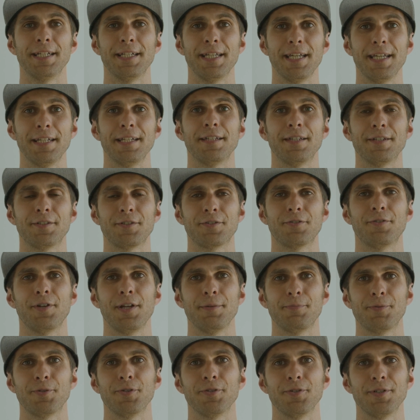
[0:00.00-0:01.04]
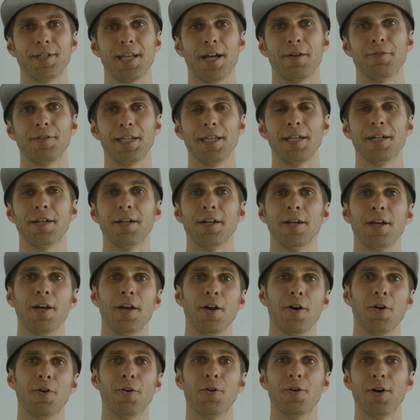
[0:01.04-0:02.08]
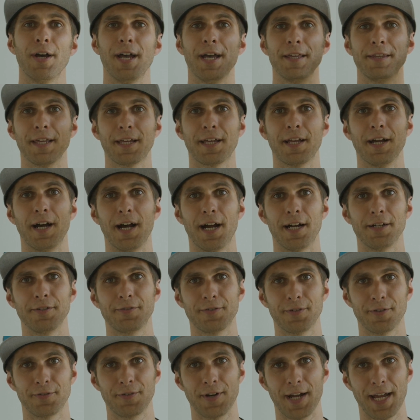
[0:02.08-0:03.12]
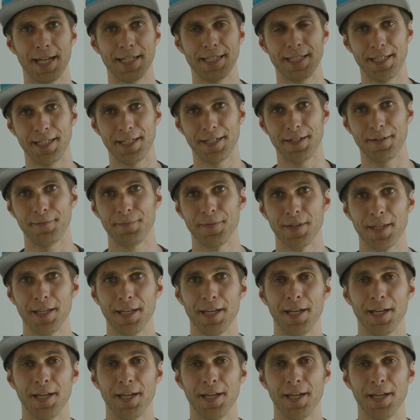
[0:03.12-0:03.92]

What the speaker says: it in the description down here or at the card right here.